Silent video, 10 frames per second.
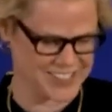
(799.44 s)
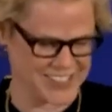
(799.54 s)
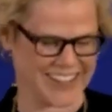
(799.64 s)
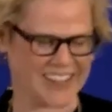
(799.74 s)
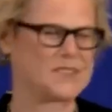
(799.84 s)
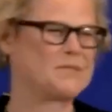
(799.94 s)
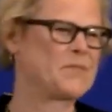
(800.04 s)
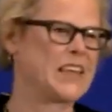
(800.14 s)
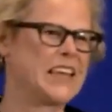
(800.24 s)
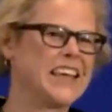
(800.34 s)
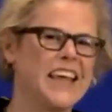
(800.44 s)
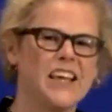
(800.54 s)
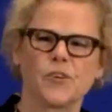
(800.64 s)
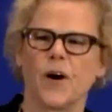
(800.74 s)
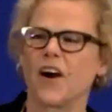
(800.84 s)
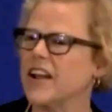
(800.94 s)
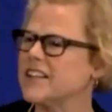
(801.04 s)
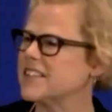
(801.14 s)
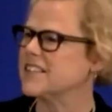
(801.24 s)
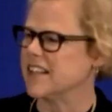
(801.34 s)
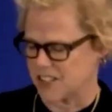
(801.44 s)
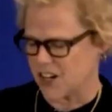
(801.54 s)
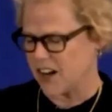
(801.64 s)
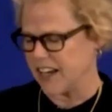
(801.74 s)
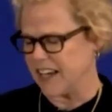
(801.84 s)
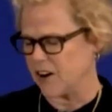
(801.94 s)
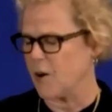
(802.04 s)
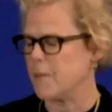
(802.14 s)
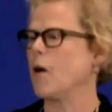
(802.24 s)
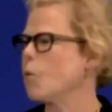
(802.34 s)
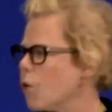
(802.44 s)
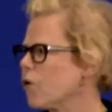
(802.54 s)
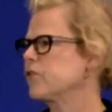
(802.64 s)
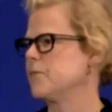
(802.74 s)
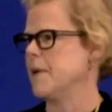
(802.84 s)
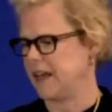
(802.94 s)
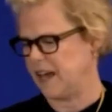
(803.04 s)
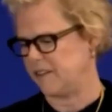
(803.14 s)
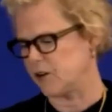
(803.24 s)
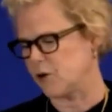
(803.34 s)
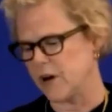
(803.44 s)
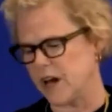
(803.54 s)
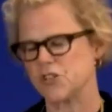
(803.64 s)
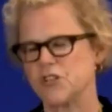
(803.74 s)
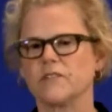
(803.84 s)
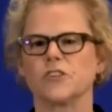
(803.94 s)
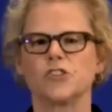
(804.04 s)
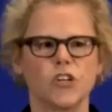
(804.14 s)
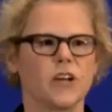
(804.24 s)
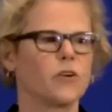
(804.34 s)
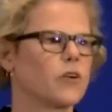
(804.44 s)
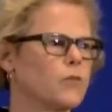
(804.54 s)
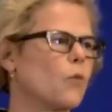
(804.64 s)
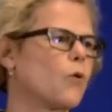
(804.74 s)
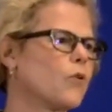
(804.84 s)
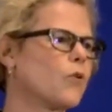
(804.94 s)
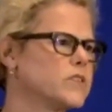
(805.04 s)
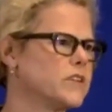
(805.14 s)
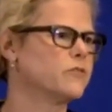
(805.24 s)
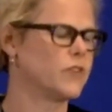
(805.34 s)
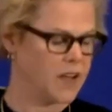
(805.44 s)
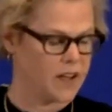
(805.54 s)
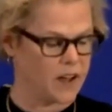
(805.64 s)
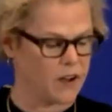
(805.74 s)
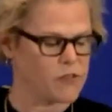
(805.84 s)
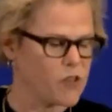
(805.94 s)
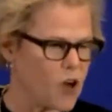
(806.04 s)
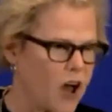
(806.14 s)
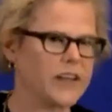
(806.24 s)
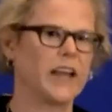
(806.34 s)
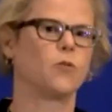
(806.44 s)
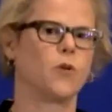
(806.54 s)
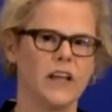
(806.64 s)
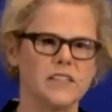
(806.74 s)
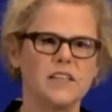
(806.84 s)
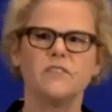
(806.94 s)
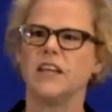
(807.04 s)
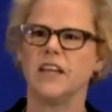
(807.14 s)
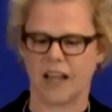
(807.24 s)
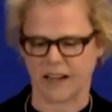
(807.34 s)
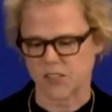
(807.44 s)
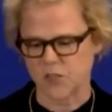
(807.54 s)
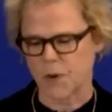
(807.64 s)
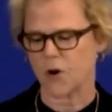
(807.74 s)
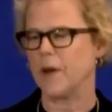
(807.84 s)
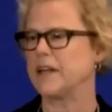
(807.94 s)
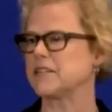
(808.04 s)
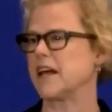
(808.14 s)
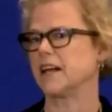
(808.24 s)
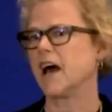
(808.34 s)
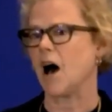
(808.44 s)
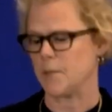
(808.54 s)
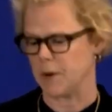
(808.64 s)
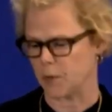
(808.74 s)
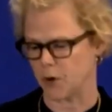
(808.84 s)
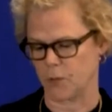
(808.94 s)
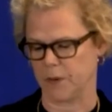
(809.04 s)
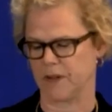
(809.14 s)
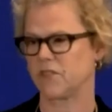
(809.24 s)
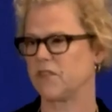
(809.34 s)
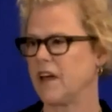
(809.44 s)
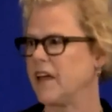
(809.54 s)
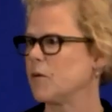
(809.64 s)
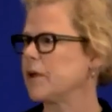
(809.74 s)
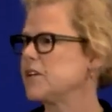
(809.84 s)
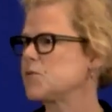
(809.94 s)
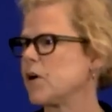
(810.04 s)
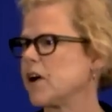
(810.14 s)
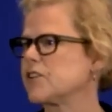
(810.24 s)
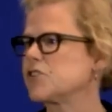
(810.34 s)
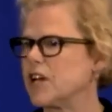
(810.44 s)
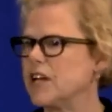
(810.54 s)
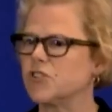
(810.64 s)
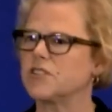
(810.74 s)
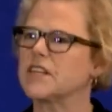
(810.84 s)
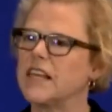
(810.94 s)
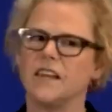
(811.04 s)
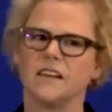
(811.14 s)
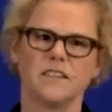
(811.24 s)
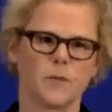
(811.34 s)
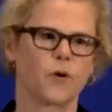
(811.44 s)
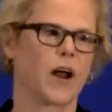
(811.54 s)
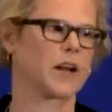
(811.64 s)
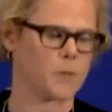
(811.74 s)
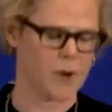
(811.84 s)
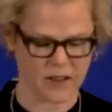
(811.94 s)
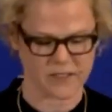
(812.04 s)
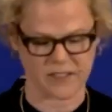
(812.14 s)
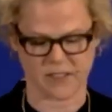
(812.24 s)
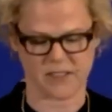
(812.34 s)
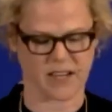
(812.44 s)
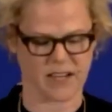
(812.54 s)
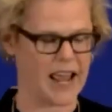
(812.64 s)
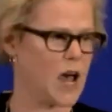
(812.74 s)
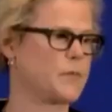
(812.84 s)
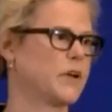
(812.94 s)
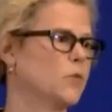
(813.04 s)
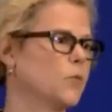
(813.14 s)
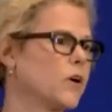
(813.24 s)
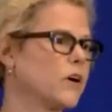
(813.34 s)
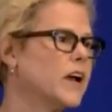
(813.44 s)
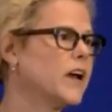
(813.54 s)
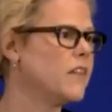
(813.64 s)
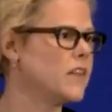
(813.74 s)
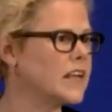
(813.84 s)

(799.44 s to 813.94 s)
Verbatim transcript: Wanted to check. So Arendt is talking here about world making, the creation of a shared world of of thought and creativity and experiment and common purpose, the place where exchange is key to democratic politics can happen and where